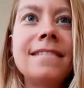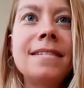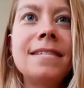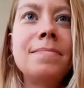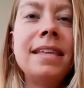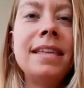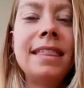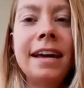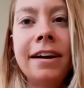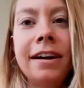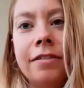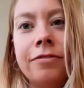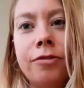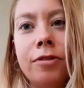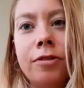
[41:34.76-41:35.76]
be there
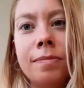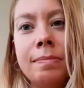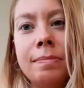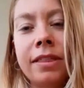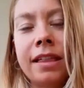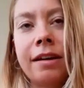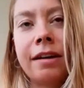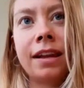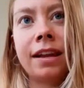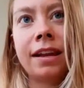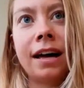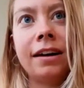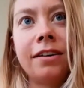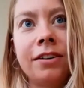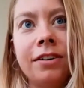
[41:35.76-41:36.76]
for people that
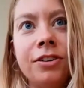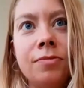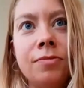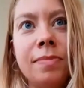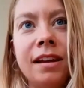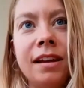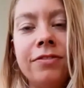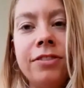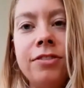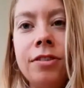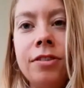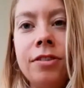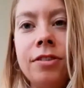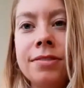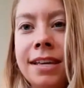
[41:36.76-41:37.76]
rely on you but if you
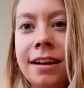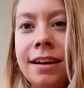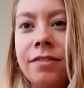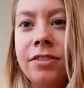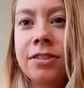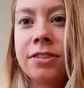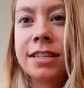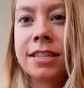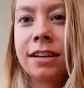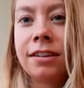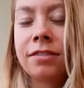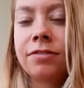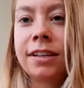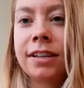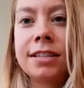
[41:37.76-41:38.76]
don't take care of
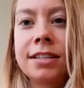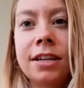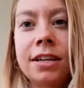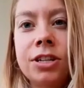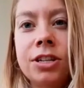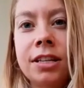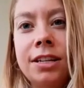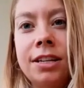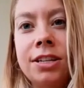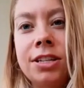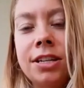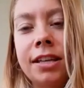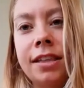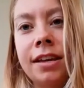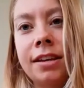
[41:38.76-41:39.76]
yourself like it's such a
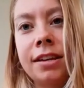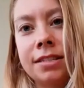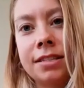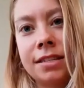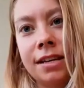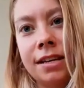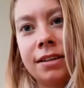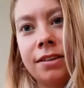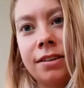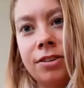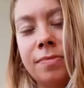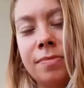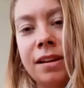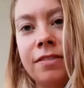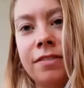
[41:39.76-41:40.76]
cliche thing to say you know
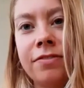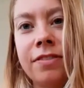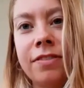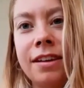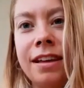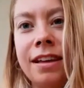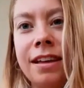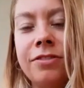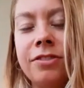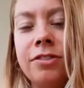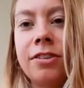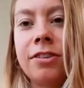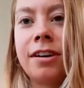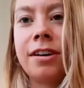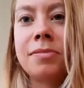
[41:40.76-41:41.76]
but if if you're
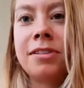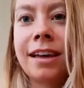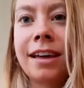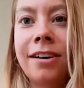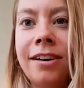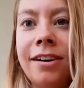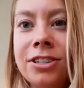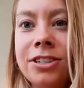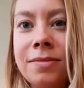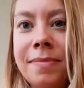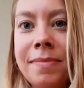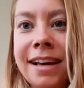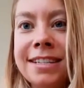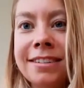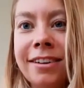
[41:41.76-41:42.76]
not putting that oxygen
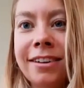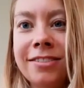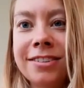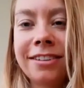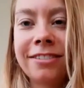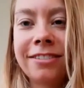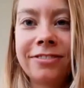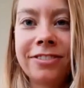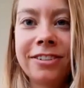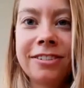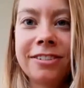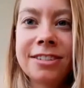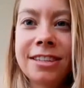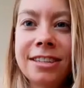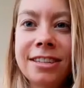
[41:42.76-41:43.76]
mask on yourself
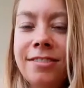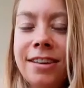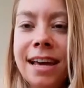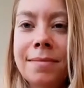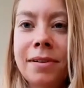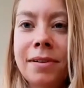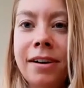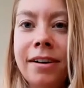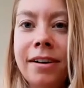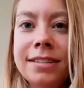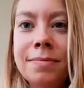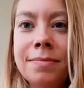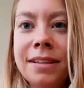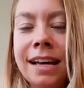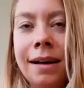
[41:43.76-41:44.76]
first then you can't
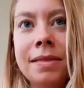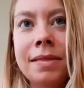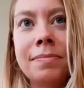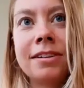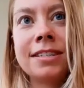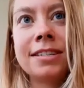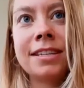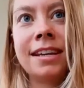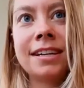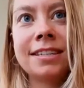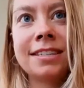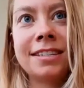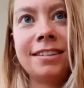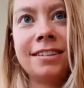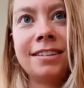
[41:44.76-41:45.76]
possibly help the person
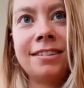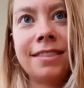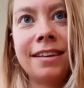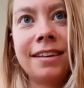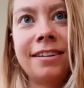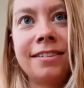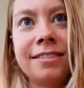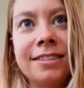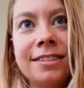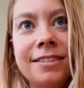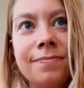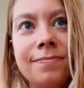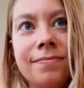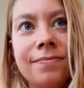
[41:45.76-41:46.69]
next to you with theirs